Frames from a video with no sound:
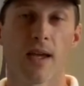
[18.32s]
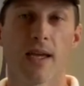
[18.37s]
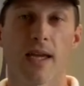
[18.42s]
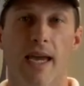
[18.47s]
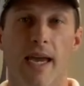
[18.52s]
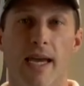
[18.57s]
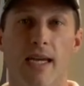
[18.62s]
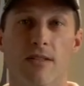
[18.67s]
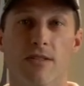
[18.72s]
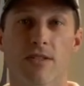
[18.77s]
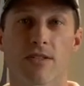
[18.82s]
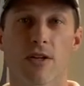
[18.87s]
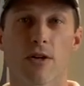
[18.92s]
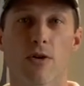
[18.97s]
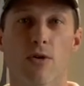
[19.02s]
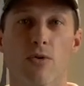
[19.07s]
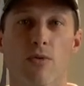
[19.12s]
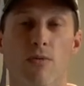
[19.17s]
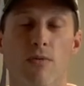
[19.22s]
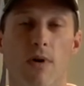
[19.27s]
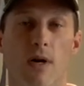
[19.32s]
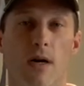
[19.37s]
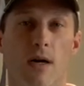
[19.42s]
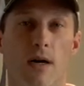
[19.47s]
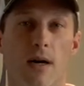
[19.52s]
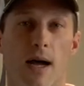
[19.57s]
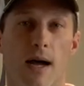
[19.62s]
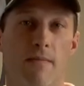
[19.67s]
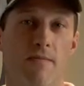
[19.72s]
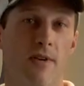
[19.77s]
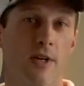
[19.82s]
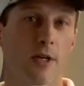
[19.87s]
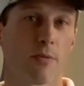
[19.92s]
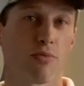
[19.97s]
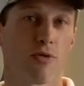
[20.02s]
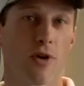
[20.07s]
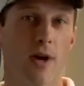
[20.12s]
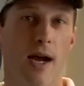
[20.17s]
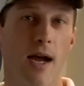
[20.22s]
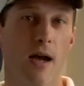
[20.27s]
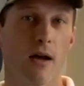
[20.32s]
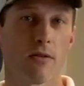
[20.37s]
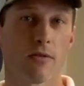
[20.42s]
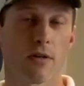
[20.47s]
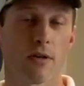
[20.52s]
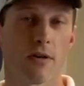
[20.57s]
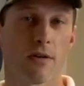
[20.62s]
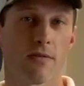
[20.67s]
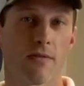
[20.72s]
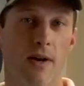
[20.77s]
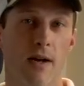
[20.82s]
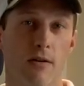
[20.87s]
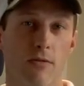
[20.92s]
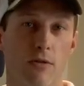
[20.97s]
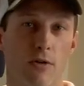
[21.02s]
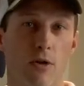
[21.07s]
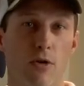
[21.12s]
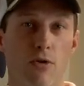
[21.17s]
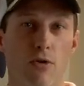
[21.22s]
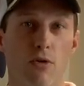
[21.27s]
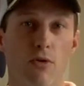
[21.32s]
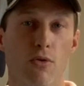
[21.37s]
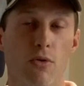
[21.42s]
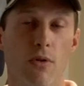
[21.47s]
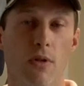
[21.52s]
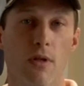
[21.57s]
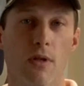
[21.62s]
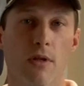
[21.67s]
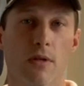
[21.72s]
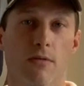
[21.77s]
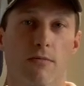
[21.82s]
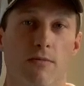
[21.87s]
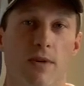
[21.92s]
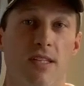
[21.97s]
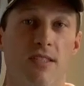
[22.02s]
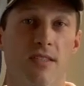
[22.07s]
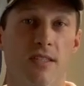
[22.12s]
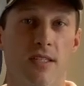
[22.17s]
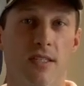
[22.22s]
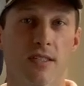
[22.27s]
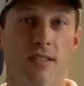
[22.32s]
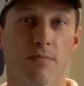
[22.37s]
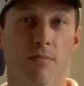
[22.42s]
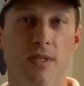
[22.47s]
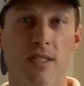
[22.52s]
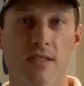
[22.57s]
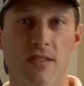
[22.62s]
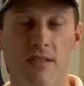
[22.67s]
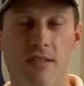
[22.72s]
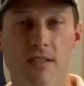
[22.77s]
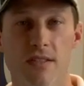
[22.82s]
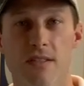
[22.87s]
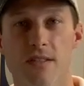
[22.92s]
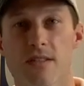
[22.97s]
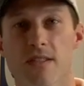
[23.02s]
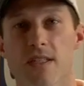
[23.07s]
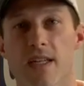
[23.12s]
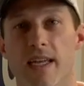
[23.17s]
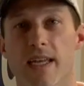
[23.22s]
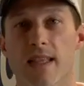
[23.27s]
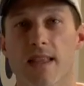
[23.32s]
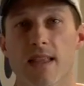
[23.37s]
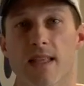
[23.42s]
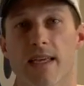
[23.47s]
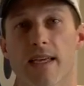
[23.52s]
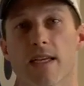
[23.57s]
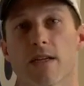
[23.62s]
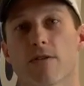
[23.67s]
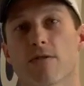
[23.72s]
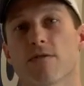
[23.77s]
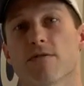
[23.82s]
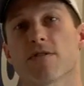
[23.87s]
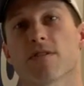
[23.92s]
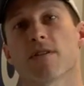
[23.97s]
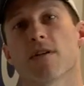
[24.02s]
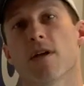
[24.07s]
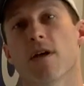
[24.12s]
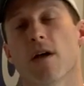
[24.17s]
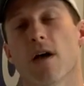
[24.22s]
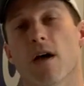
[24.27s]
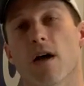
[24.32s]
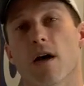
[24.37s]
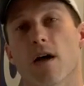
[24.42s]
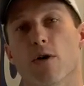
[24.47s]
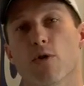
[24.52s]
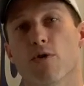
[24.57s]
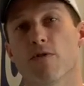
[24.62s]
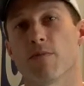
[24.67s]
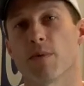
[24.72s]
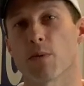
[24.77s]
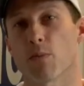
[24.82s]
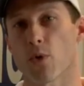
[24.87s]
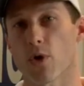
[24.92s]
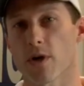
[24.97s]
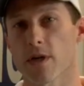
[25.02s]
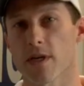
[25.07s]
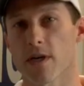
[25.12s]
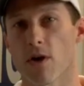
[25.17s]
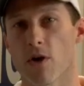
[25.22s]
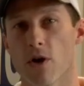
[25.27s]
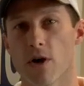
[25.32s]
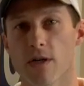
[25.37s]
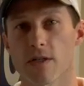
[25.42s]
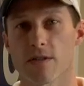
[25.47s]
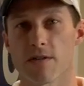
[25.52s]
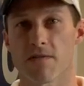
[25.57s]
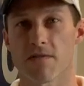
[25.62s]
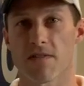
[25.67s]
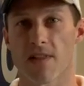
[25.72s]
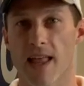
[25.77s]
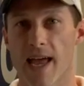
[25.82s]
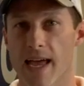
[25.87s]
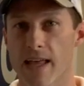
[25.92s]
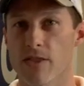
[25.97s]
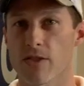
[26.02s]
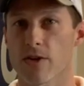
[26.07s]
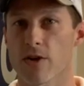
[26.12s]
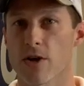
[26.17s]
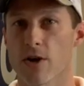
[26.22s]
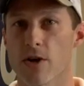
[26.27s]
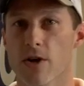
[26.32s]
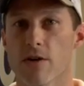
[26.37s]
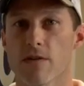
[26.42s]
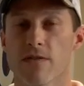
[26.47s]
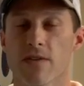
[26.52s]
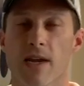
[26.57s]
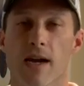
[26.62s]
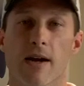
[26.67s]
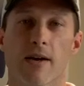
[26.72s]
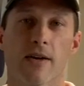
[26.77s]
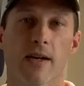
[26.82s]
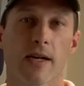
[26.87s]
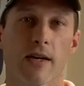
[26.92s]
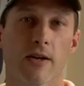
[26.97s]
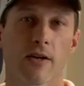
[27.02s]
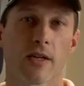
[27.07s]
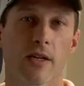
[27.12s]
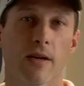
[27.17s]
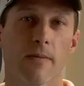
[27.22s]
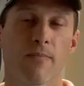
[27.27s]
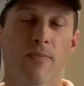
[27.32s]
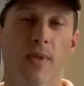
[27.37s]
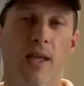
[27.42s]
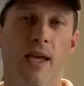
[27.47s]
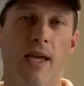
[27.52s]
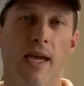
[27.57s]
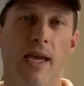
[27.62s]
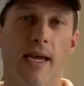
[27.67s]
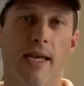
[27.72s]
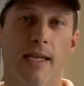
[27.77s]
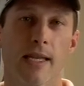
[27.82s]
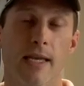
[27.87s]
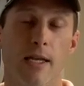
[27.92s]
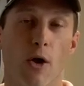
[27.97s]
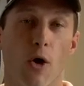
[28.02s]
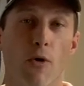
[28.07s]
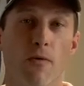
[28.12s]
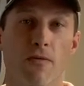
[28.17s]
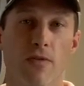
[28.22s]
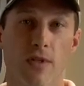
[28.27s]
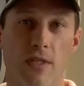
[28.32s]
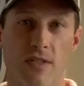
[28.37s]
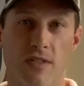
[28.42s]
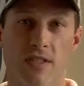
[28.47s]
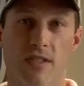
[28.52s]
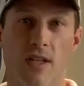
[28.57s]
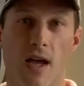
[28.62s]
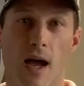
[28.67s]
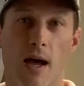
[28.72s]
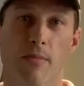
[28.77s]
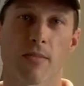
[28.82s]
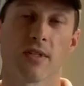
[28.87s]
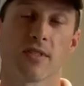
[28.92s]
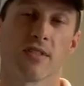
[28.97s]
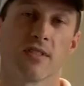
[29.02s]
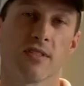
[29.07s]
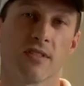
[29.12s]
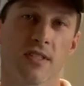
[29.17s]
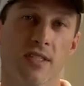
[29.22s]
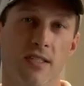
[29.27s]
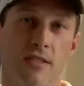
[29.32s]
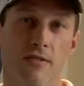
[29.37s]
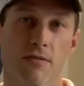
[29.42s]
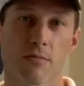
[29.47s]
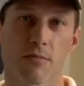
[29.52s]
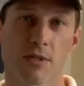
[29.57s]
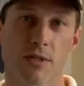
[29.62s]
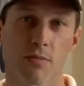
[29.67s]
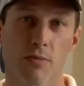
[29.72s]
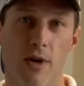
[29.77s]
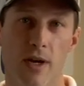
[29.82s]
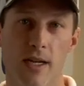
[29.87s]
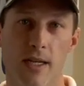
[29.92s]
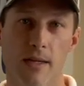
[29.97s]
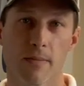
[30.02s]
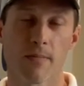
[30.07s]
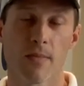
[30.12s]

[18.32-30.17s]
And so I'm very proud of our local residents, businesses, and leaders who have been working hard to flatten the curve in our area and hopefully stop this disease from spreading.